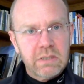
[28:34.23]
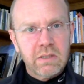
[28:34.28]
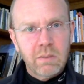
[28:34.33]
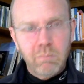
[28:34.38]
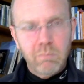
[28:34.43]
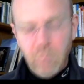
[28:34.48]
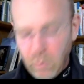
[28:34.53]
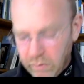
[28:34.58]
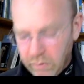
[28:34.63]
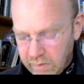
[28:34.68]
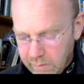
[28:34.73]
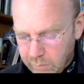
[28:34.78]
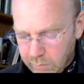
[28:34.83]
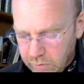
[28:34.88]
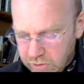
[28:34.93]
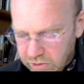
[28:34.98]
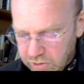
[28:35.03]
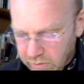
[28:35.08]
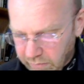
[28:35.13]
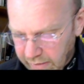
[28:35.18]
the boiling
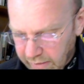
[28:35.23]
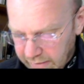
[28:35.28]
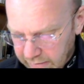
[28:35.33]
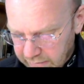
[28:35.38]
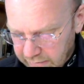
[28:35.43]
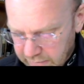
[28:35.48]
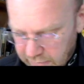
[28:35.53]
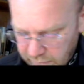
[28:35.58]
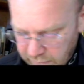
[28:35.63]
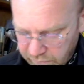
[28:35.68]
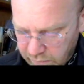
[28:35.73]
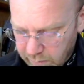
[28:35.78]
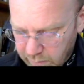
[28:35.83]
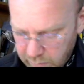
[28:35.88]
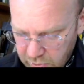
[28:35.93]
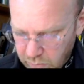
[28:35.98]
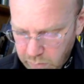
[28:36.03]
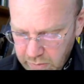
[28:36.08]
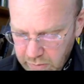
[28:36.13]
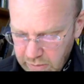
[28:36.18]
points are radically different
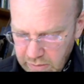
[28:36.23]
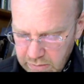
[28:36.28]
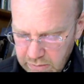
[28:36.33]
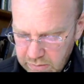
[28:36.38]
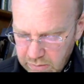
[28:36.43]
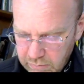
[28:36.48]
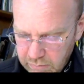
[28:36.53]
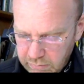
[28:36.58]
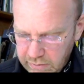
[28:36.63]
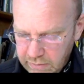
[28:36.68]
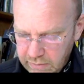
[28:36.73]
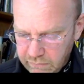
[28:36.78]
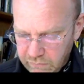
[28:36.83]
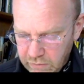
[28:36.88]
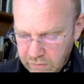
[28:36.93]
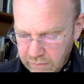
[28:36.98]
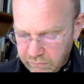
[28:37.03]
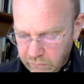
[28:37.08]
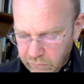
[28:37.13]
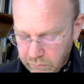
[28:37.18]
between these three
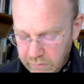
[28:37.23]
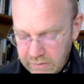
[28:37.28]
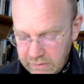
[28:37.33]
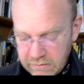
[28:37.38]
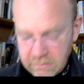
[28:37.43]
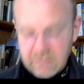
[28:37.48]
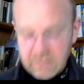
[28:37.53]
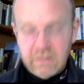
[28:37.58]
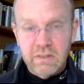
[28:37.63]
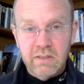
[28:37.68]
for different reasons.